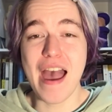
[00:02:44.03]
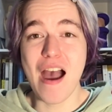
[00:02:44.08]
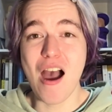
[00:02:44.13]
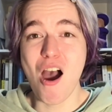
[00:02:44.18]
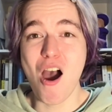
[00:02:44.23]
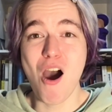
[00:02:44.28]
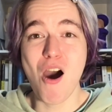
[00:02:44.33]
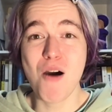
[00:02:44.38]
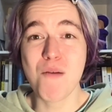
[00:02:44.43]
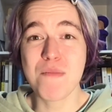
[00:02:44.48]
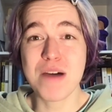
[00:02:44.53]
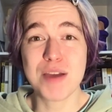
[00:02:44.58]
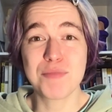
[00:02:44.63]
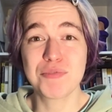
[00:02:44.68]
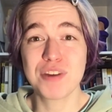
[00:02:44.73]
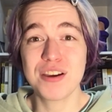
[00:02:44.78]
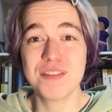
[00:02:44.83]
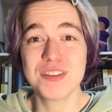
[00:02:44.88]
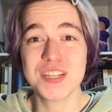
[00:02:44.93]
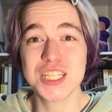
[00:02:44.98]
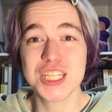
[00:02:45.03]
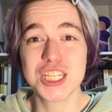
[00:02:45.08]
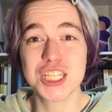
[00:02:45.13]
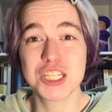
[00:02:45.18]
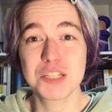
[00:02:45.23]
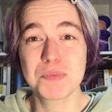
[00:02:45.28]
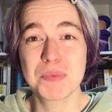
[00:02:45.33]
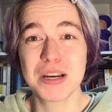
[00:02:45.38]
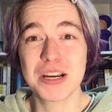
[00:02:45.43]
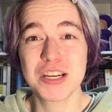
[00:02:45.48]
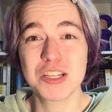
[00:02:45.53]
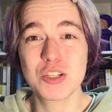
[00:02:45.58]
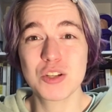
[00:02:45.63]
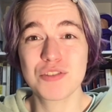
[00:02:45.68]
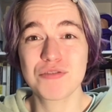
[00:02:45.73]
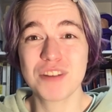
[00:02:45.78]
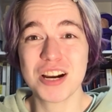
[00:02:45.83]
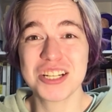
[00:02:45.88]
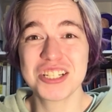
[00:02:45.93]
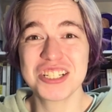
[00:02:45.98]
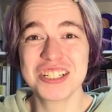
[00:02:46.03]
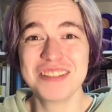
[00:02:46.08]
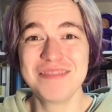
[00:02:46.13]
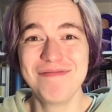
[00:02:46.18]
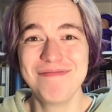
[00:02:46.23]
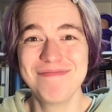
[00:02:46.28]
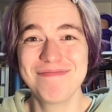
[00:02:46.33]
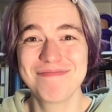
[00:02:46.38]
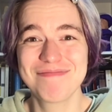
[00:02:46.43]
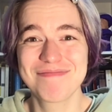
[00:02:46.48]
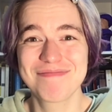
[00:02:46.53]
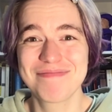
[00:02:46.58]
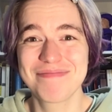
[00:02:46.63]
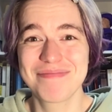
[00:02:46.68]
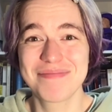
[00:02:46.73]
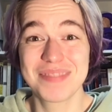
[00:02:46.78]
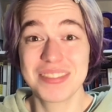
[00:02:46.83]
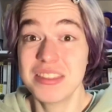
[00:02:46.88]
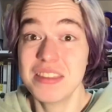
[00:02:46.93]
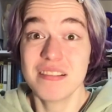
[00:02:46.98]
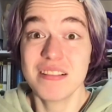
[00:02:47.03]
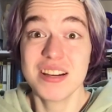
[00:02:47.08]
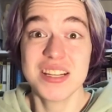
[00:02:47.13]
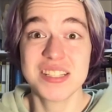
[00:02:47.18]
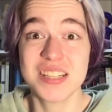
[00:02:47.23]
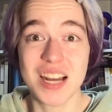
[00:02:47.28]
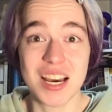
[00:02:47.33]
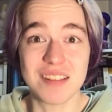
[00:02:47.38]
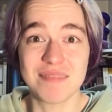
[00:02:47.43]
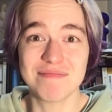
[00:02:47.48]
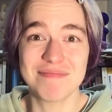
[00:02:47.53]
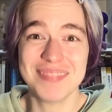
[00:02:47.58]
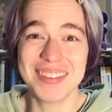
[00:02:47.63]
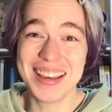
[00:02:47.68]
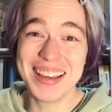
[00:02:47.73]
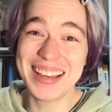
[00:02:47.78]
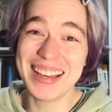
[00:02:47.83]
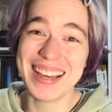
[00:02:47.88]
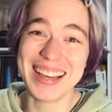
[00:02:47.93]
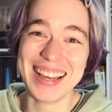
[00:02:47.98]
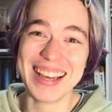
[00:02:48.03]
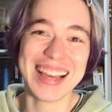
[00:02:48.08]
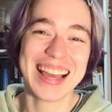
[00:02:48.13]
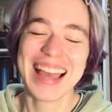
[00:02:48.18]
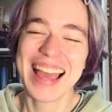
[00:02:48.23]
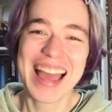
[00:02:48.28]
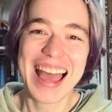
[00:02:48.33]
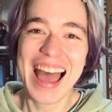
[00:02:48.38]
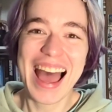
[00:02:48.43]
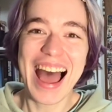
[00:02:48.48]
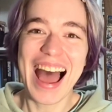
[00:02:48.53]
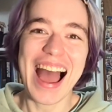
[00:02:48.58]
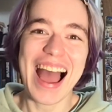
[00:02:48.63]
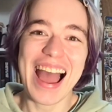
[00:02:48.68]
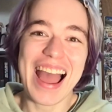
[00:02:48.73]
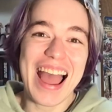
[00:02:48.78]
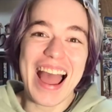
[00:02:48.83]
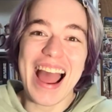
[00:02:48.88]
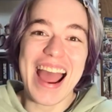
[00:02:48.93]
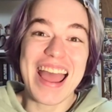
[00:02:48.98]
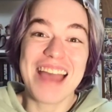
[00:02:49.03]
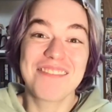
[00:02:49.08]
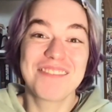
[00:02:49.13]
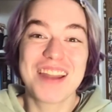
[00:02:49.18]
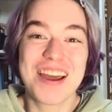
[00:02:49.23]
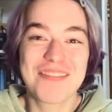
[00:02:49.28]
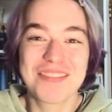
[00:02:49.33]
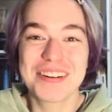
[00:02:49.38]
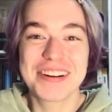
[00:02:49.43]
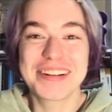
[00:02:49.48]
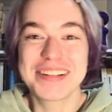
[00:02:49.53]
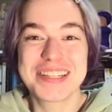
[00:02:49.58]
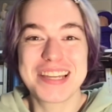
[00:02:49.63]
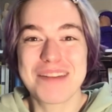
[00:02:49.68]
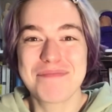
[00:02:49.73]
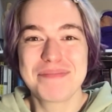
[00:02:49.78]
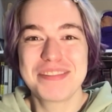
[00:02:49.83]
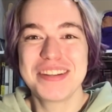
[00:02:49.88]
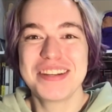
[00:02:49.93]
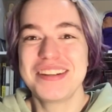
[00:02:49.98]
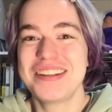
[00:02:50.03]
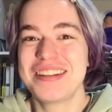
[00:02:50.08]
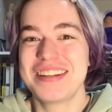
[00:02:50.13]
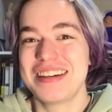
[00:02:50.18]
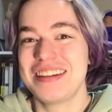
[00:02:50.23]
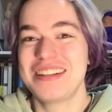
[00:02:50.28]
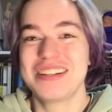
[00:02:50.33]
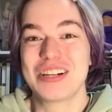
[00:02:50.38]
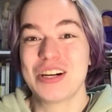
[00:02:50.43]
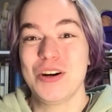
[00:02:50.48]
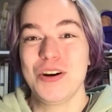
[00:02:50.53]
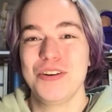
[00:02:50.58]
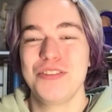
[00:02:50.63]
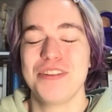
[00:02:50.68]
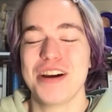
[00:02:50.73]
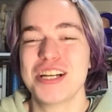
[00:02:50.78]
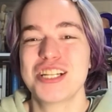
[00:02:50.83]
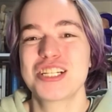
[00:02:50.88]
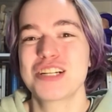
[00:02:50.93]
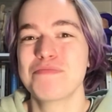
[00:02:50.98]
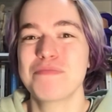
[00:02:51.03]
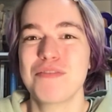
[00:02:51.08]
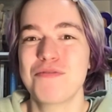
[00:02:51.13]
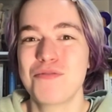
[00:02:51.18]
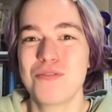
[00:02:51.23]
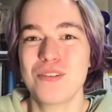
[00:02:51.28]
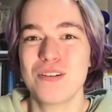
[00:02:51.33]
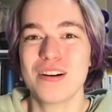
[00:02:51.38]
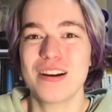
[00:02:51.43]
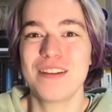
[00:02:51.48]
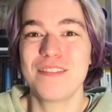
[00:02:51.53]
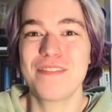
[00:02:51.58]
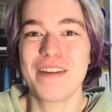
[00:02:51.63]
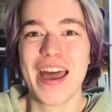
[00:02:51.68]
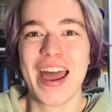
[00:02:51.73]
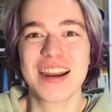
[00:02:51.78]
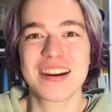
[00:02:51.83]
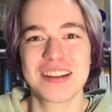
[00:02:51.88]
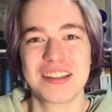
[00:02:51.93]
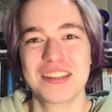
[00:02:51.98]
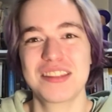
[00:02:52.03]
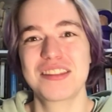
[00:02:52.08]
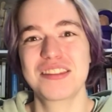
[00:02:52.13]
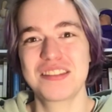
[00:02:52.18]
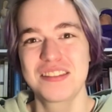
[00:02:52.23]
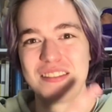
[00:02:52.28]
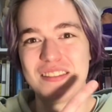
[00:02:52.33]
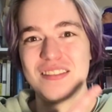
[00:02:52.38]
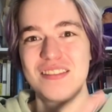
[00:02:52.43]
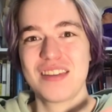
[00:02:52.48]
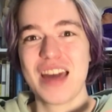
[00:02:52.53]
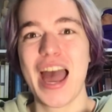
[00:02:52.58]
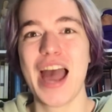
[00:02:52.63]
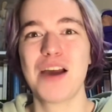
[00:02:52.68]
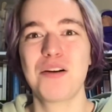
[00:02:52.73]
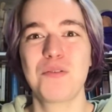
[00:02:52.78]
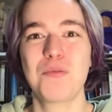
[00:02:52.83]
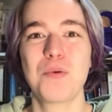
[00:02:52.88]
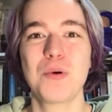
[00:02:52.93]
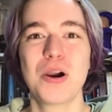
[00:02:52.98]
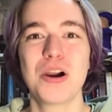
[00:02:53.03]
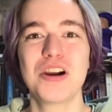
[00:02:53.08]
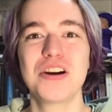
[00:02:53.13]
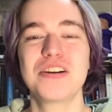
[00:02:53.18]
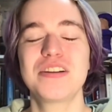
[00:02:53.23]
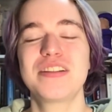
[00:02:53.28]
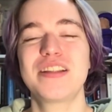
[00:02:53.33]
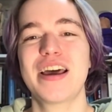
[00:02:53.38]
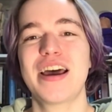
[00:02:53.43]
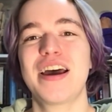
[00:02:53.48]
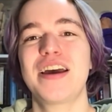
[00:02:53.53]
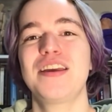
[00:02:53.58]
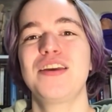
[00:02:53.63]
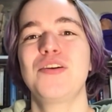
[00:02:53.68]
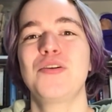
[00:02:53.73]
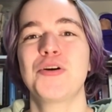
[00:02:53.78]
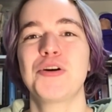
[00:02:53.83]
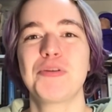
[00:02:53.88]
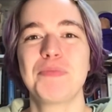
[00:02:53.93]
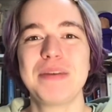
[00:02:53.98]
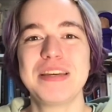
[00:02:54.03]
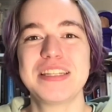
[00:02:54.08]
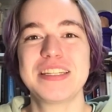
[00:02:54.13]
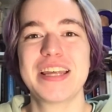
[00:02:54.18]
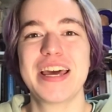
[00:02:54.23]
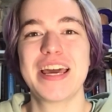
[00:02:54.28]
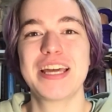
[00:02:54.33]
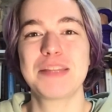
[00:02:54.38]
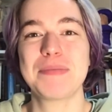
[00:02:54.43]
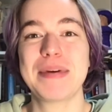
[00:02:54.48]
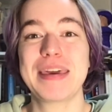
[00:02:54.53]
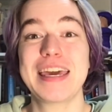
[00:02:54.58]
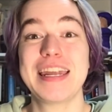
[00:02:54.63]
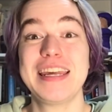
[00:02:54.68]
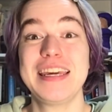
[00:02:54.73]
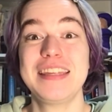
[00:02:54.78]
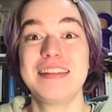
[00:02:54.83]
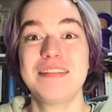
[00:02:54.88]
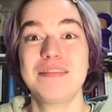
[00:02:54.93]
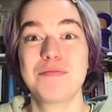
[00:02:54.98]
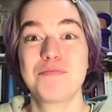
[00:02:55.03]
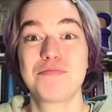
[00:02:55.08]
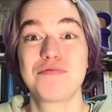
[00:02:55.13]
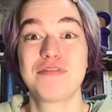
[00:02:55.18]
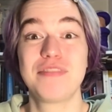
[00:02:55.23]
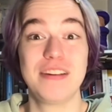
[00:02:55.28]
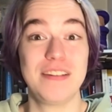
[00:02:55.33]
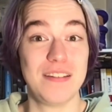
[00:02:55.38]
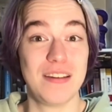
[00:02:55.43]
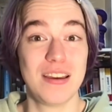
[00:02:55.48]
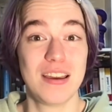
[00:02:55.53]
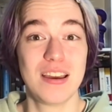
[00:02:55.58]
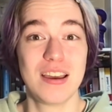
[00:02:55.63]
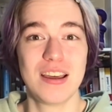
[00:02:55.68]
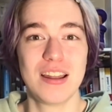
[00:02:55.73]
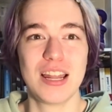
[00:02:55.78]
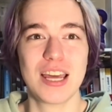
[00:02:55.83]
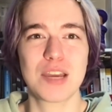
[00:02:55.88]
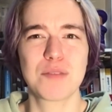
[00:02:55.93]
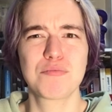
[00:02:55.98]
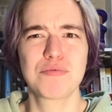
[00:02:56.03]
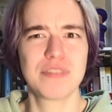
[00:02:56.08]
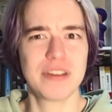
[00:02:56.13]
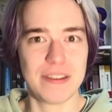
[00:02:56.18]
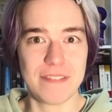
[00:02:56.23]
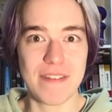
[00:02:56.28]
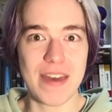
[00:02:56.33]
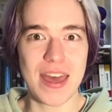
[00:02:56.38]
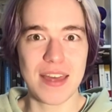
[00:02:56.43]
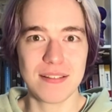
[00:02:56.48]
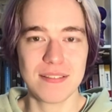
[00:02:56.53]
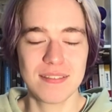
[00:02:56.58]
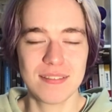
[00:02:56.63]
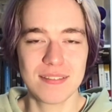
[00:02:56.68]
all my previous experience with Russian, there is none. I have never attempted to decode Russian before. In fact, that word that you heard me say at the beginning, privet,